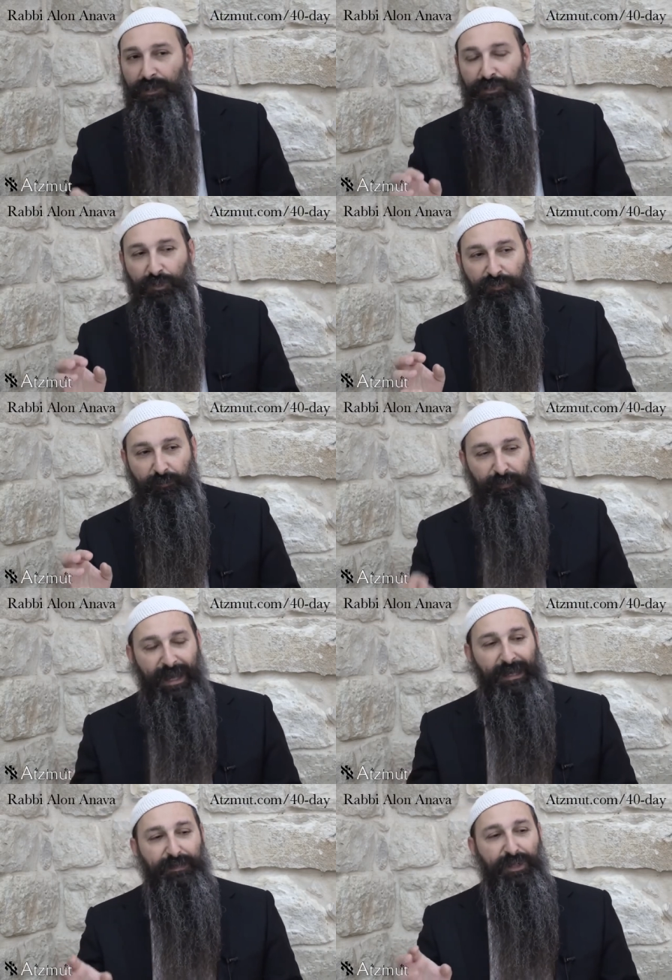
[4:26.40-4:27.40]
So the
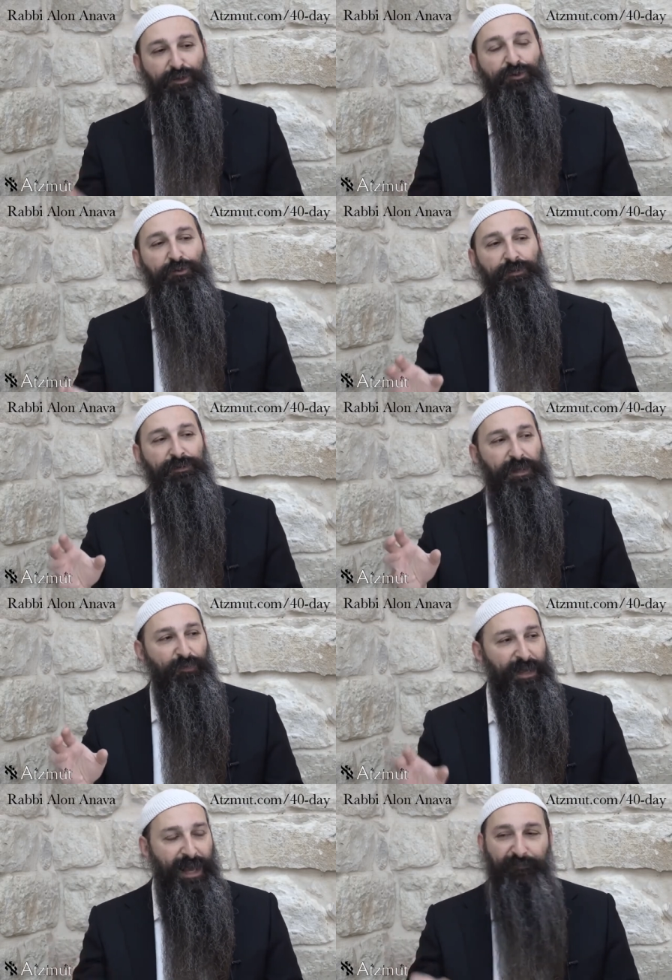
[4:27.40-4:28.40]
main tikkun that
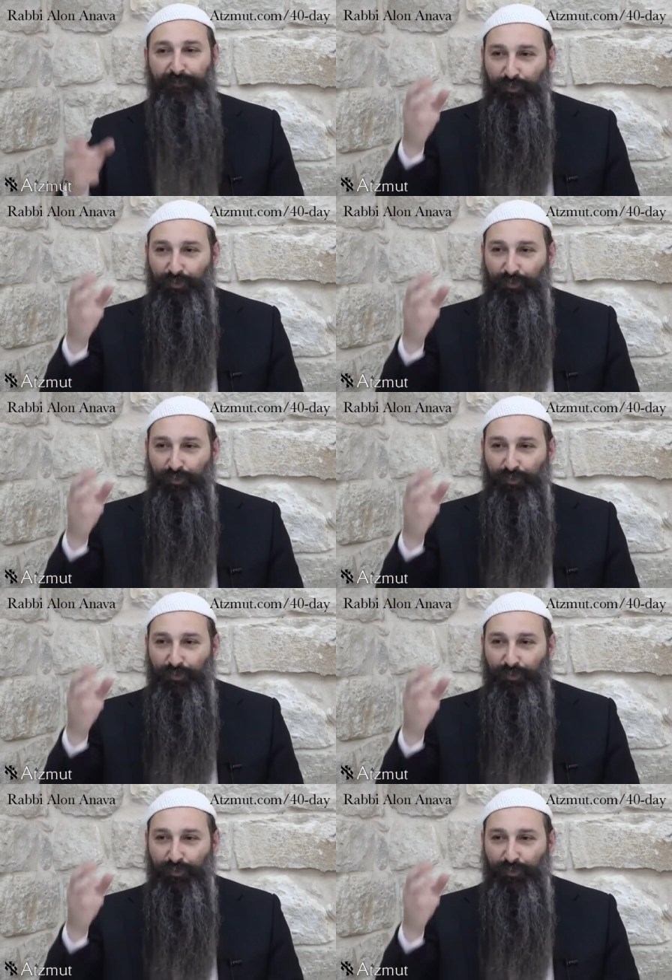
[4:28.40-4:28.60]
we have